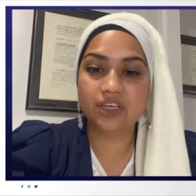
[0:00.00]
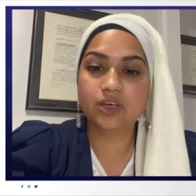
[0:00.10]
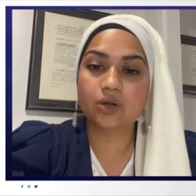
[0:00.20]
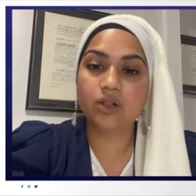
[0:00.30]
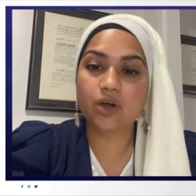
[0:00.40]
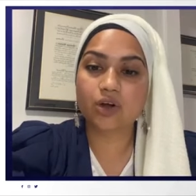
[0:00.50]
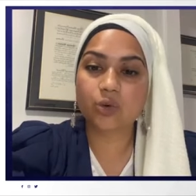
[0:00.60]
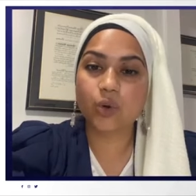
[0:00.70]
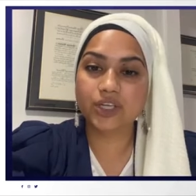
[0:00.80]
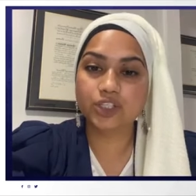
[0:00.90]
if they no
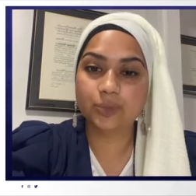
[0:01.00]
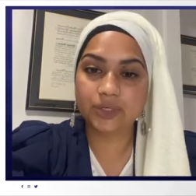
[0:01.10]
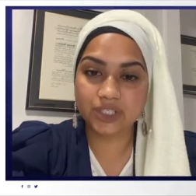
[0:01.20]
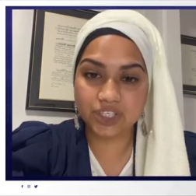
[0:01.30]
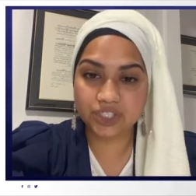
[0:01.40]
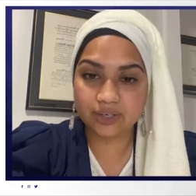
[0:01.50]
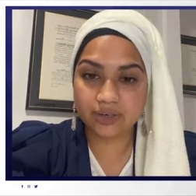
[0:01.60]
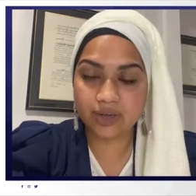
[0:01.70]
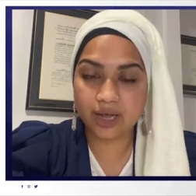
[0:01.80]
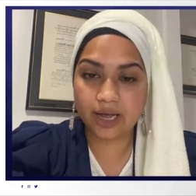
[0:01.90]
longer want to
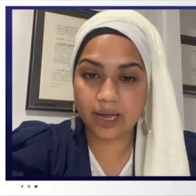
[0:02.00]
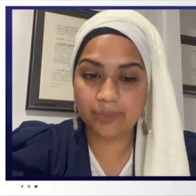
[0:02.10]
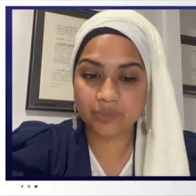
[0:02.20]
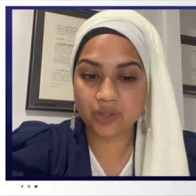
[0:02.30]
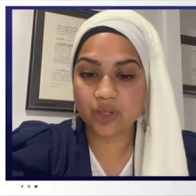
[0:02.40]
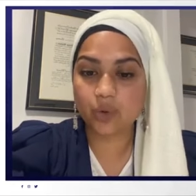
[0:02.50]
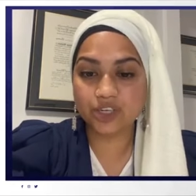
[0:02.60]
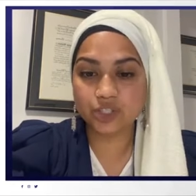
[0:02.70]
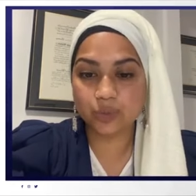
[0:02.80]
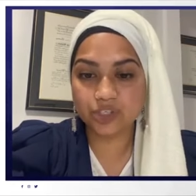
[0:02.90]
petition, they
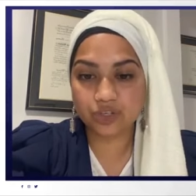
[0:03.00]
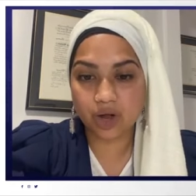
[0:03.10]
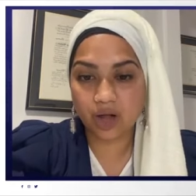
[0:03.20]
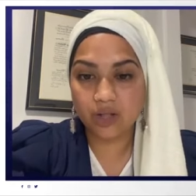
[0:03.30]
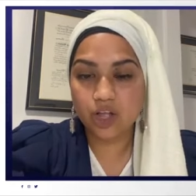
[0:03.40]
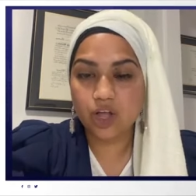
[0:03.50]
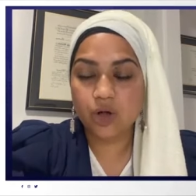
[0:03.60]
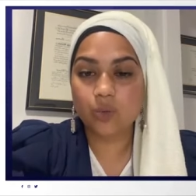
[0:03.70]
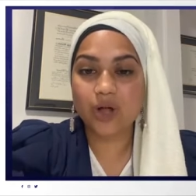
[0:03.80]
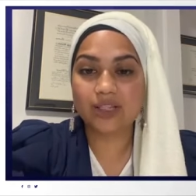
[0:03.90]
want to withdraw?
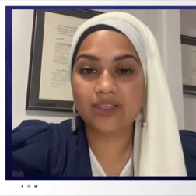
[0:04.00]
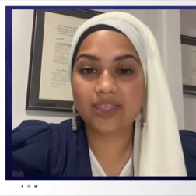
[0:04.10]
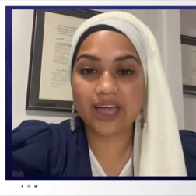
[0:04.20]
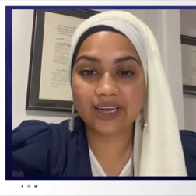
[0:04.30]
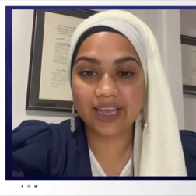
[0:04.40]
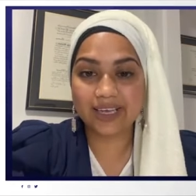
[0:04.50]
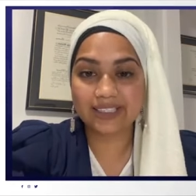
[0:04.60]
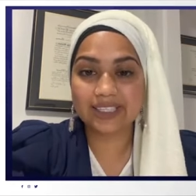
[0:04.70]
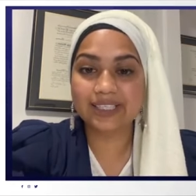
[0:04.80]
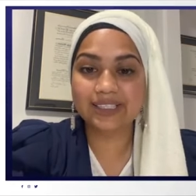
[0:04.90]
Well, in that
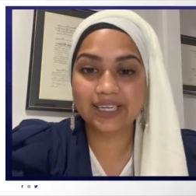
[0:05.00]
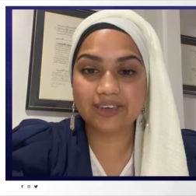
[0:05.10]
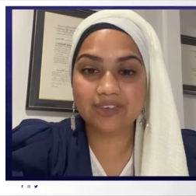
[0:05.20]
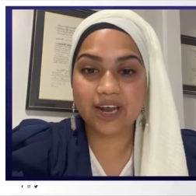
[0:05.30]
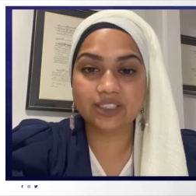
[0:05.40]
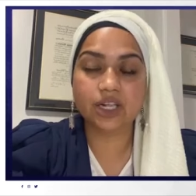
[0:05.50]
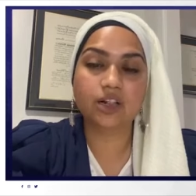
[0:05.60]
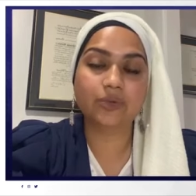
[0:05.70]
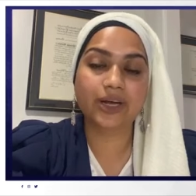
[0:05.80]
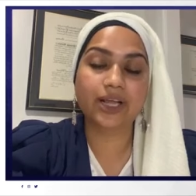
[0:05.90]
case, let's say if it has
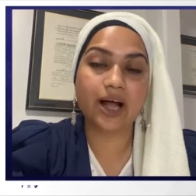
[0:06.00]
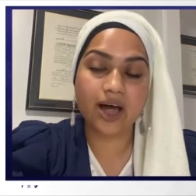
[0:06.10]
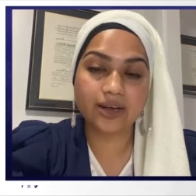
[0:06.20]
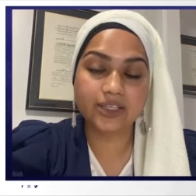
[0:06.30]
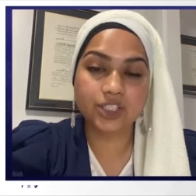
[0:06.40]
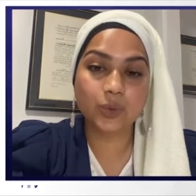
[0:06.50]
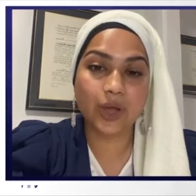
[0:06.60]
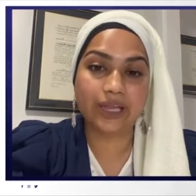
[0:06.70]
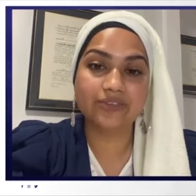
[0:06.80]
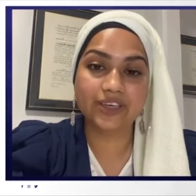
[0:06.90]
already gone into
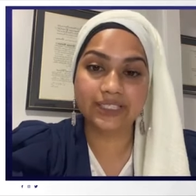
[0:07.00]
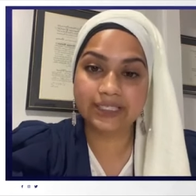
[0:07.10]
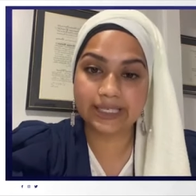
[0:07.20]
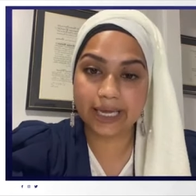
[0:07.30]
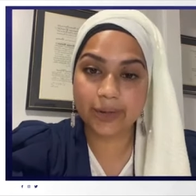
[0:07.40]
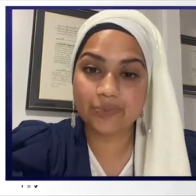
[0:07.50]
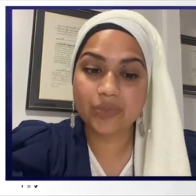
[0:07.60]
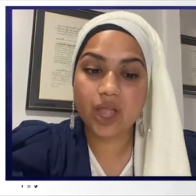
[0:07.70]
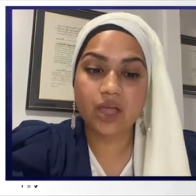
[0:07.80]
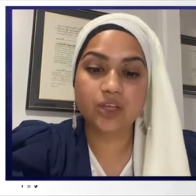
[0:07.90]
NVC,
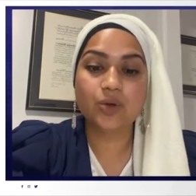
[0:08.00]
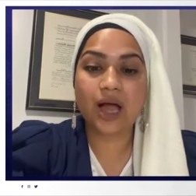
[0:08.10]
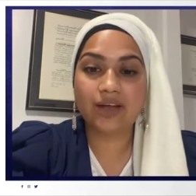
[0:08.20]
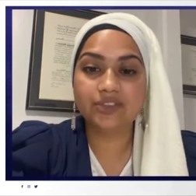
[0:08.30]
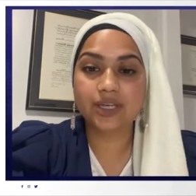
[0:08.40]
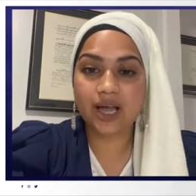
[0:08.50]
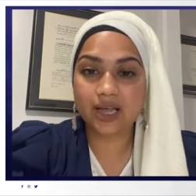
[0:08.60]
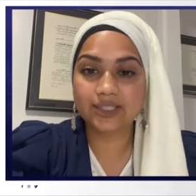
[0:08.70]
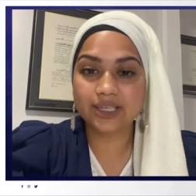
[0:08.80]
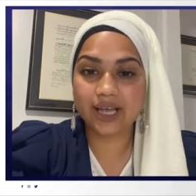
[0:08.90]
you have to
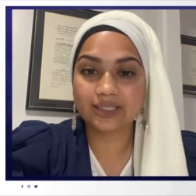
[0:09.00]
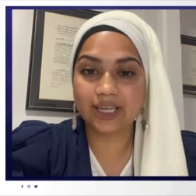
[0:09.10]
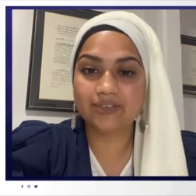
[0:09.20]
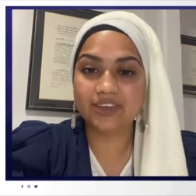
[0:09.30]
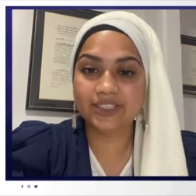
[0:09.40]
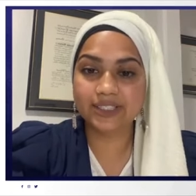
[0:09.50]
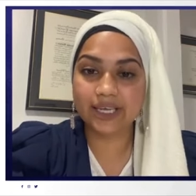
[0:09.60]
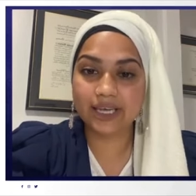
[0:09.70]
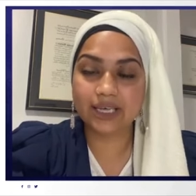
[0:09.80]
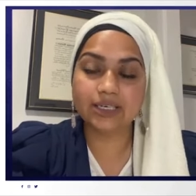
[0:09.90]
contact
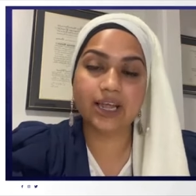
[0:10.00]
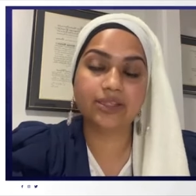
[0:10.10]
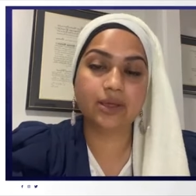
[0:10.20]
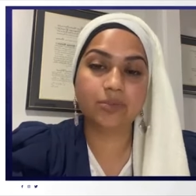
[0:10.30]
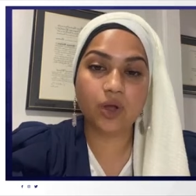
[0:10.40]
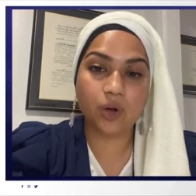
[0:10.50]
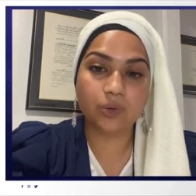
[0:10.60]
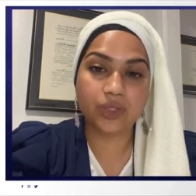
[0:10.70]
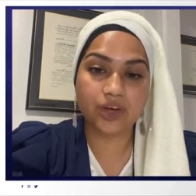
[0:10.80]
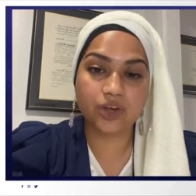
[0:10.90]
NVC and let them
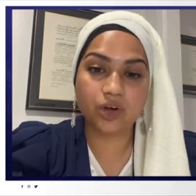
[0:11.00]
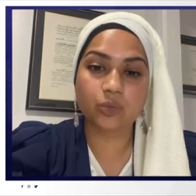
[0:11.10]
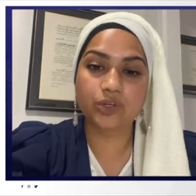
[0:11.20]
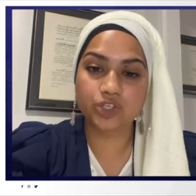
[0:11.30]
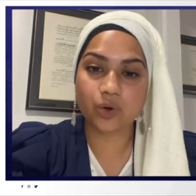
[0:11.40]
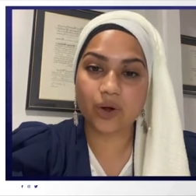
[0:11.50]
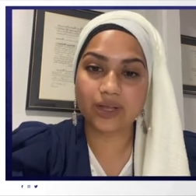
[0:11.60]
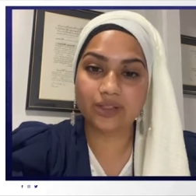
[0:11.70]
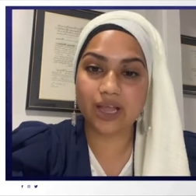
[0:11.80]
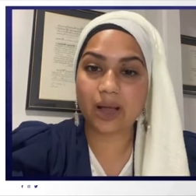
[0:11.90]
know that you're
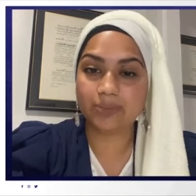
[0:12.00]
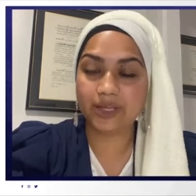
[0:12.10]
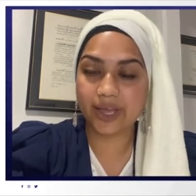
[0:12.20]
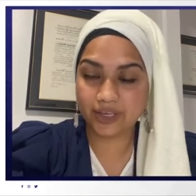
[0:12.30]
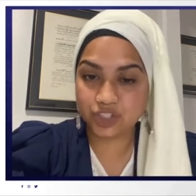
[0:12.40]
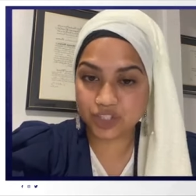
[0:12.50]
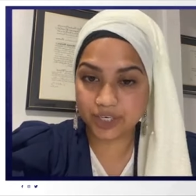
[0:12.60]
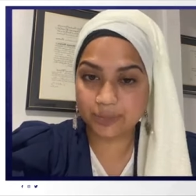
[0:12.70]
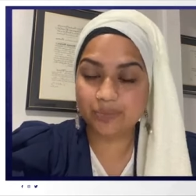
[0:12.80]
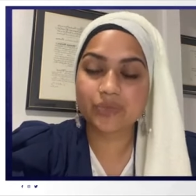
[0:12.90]
withdrawing the
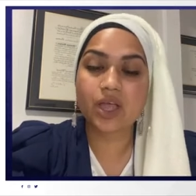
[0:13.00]
application.